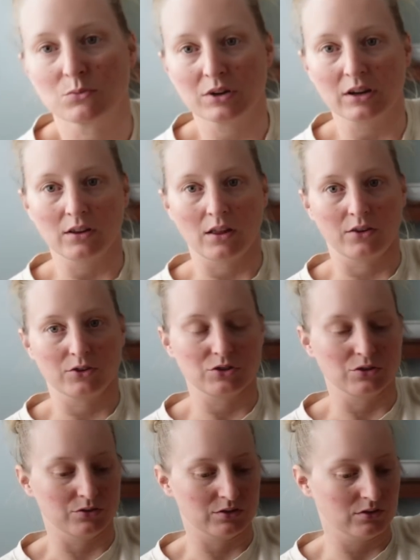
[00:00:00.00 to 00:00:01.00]
real leather
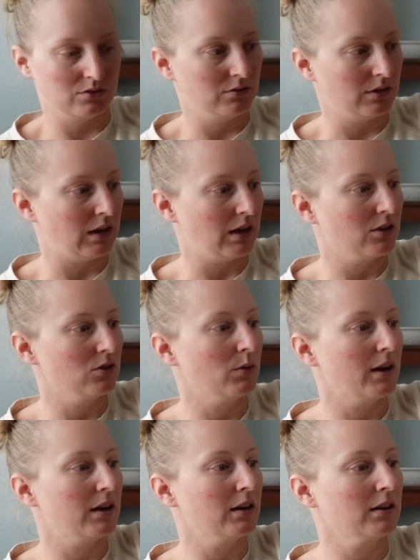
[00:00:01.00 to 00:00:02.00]
shoes that I could
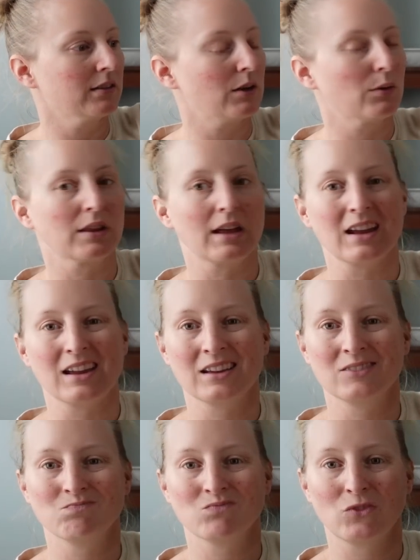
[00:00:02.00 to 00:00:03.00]
wear that were like
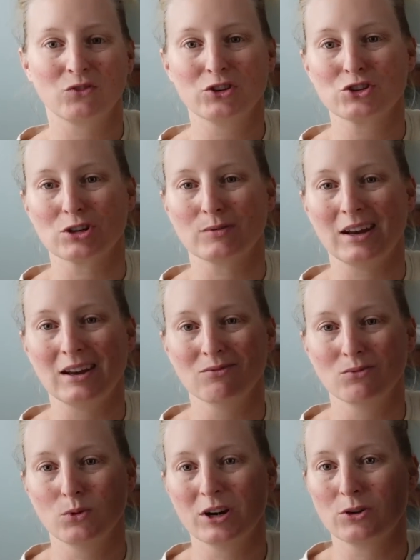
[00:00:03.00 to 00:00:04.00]
for Germany,
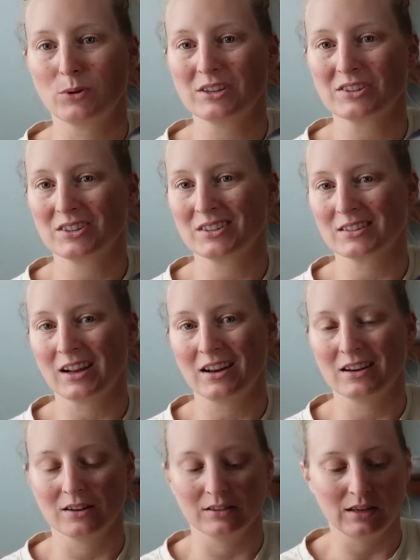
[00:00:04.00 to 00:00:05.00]
where winter is not
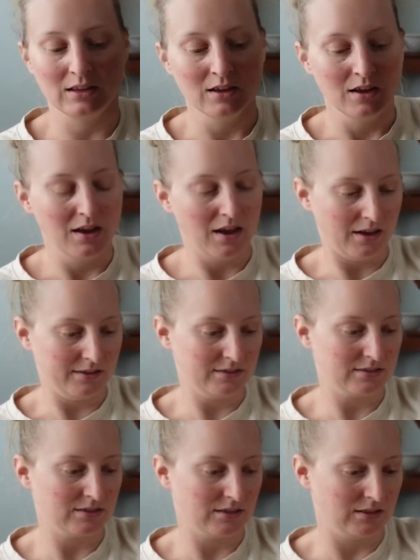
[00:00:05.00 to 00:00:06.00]
nearly
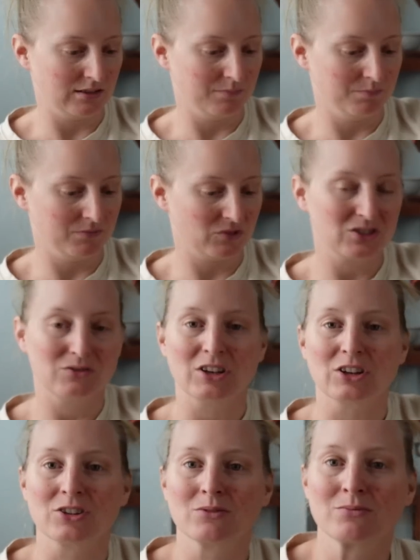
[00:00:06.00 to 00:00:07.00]
as
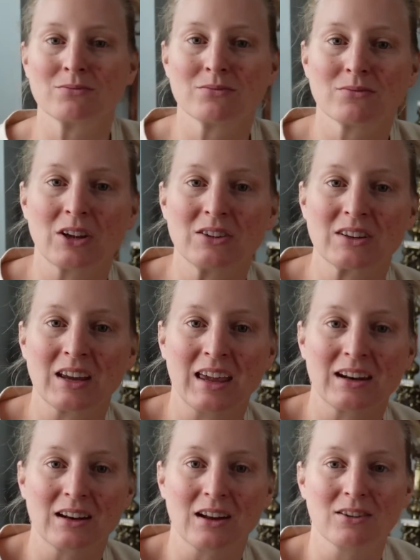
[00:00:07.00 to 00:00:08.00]
severe as
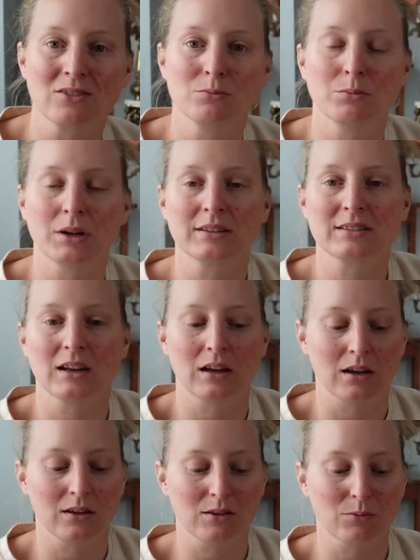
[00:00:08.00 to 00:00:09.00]
Canada. But
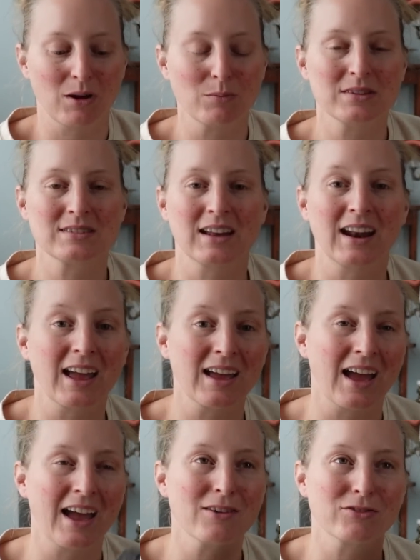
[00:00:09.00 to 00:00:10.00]
the problem is that
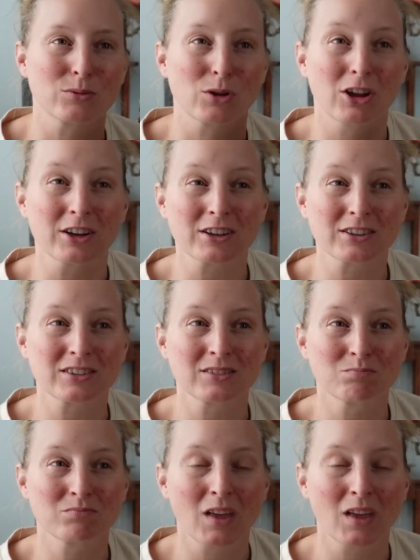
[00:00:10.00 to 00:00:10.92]
I have some Clarks